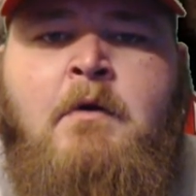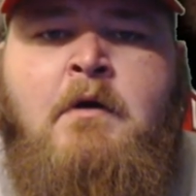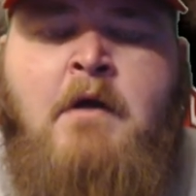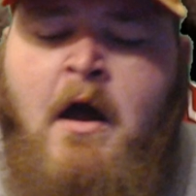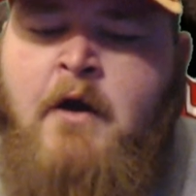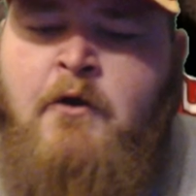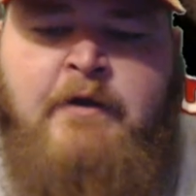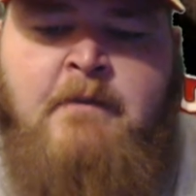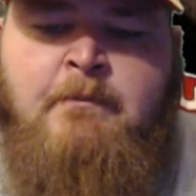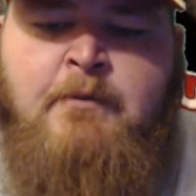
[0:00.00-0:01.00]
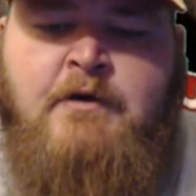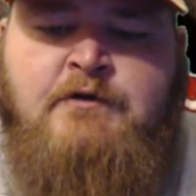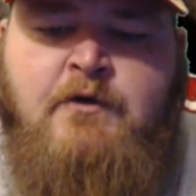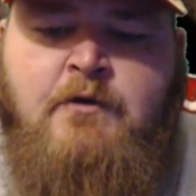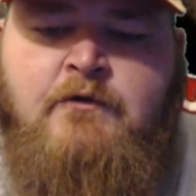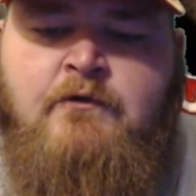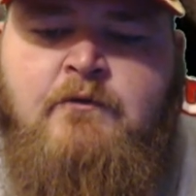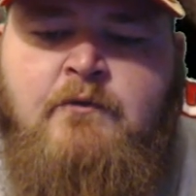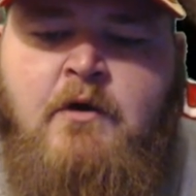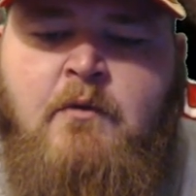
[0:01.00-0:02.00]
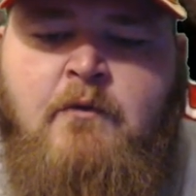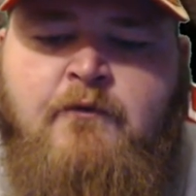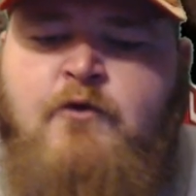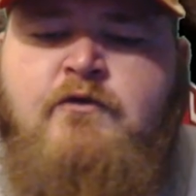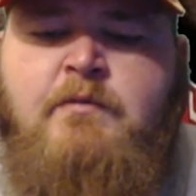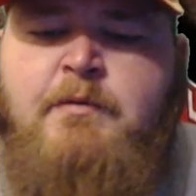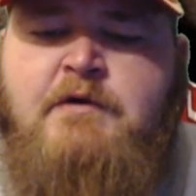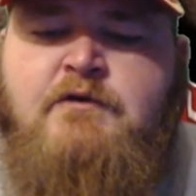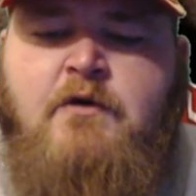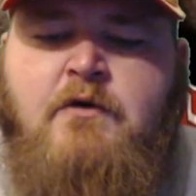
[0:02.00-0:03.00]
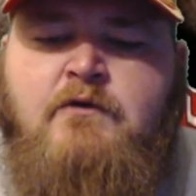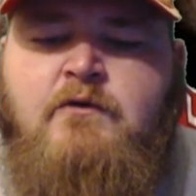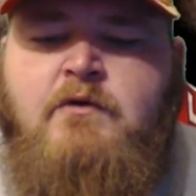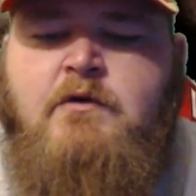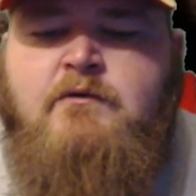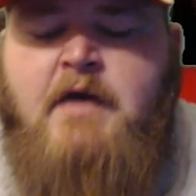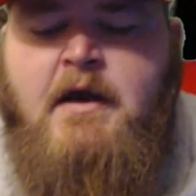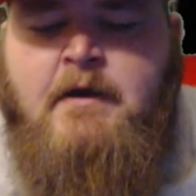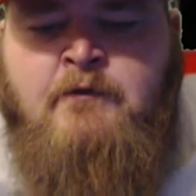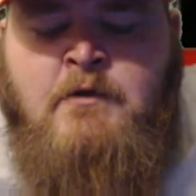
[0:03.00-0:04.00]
Conor didn't press charges, refused to press charges on those guys.